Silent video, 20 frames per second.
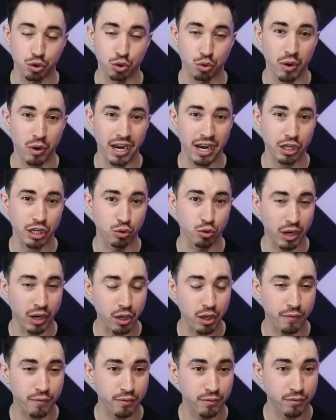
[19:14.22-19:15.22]
who had a
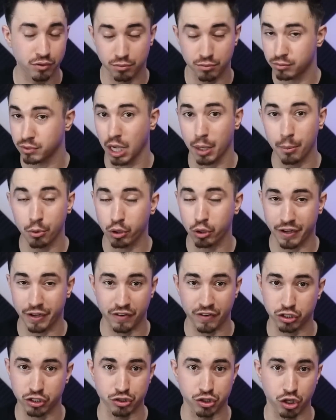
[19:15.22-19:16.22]
couple great
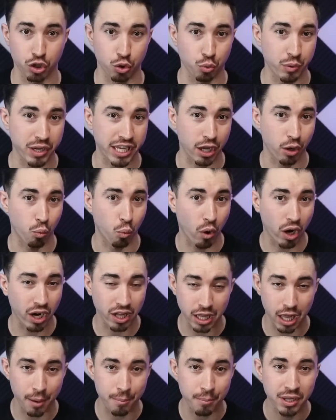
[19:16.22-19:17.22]
victories on the weekend. One of
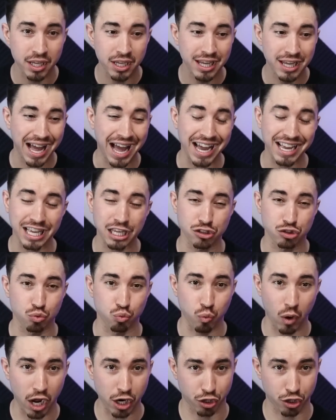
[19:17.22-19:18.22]
them against
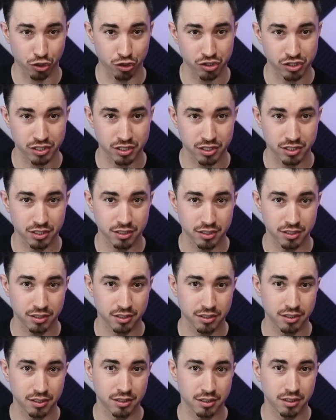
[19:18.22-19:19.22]
Rutgers.
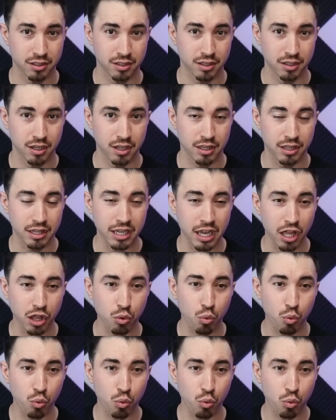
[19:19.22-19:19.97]
The other